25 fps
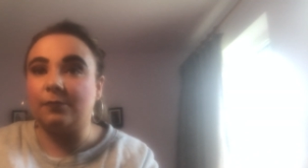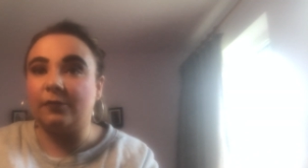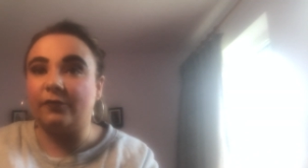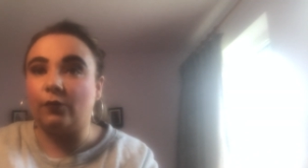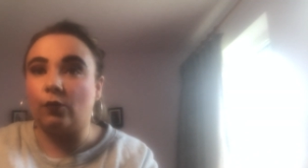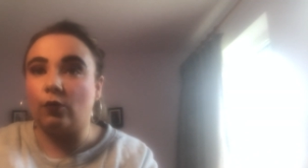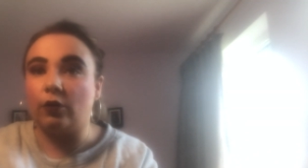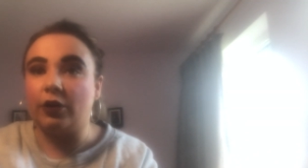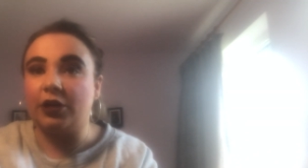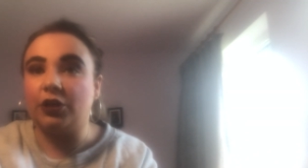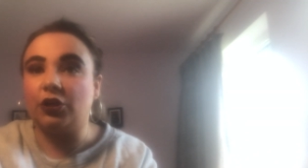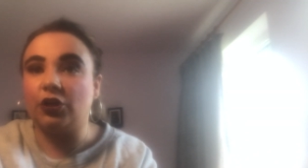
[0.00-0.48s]

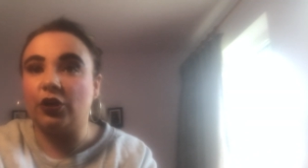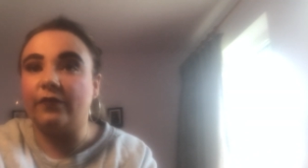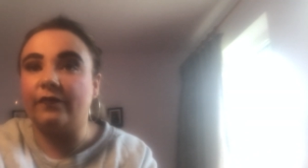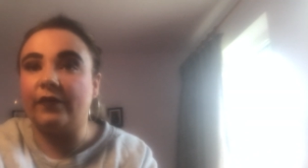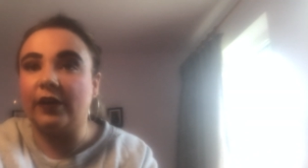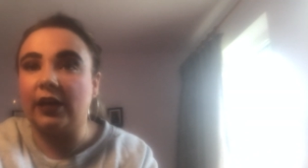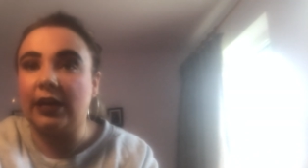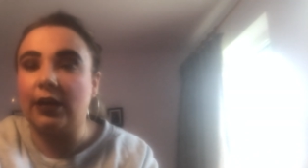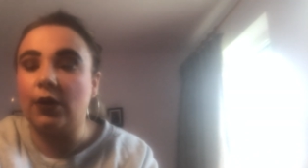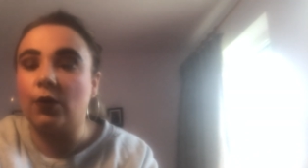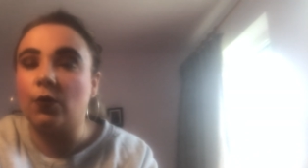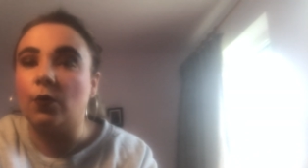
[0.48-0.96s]
before you do a
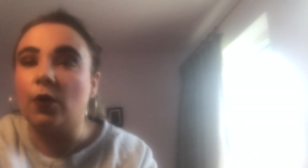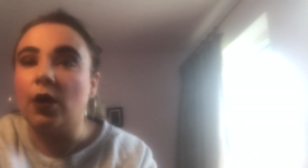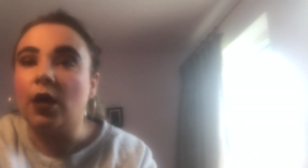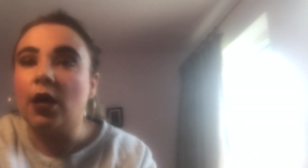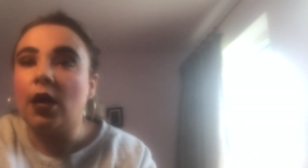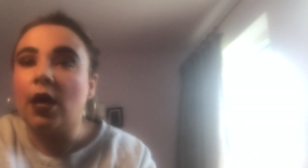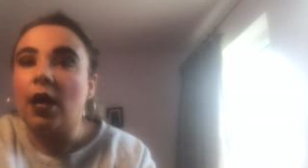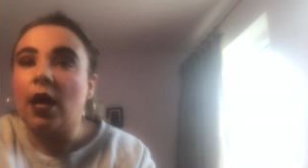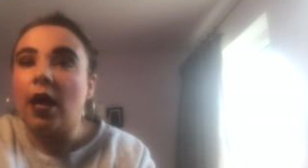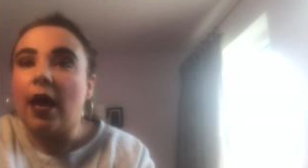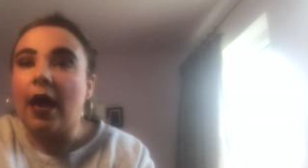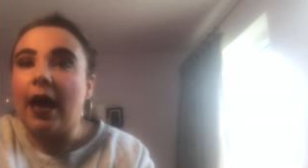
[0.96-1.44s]
video
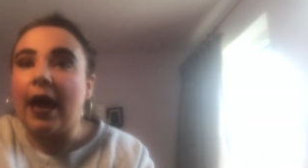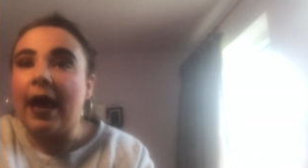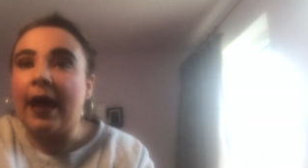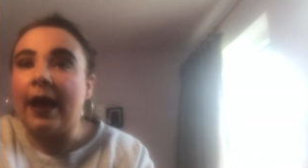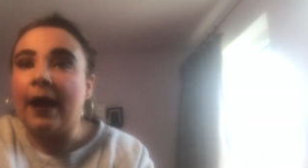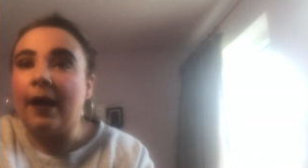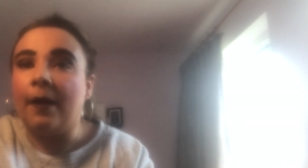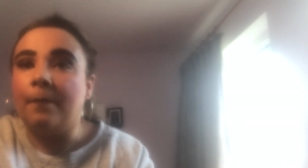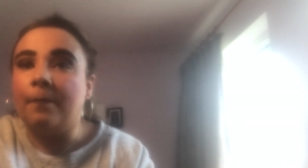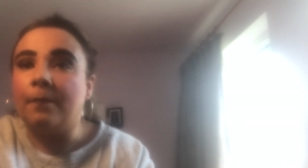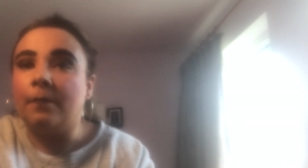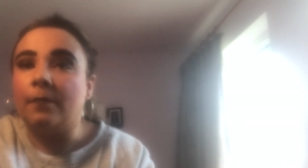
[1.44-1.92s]

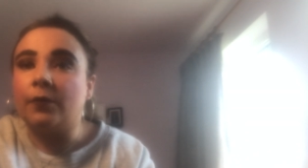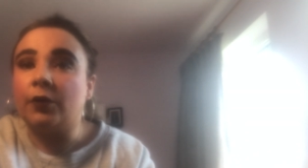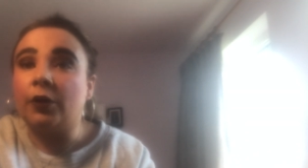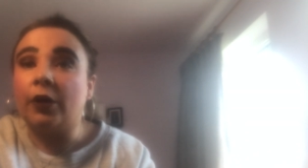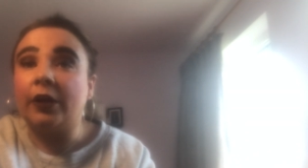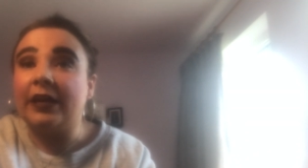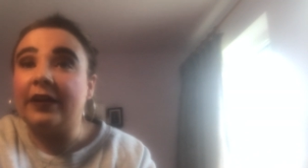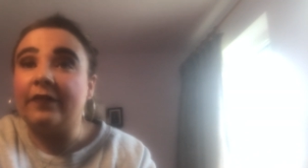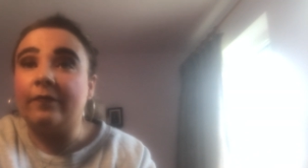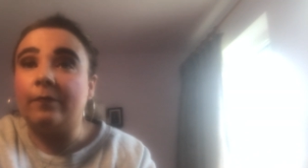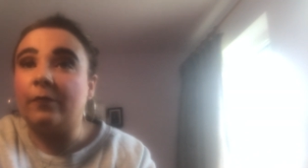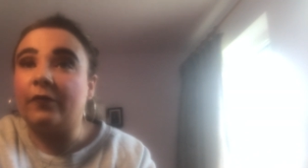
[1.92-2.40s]
um,
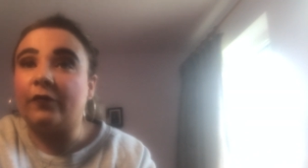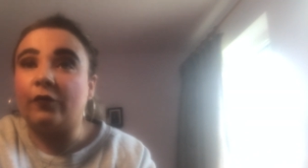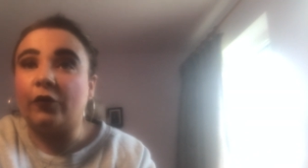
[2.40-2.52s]
not even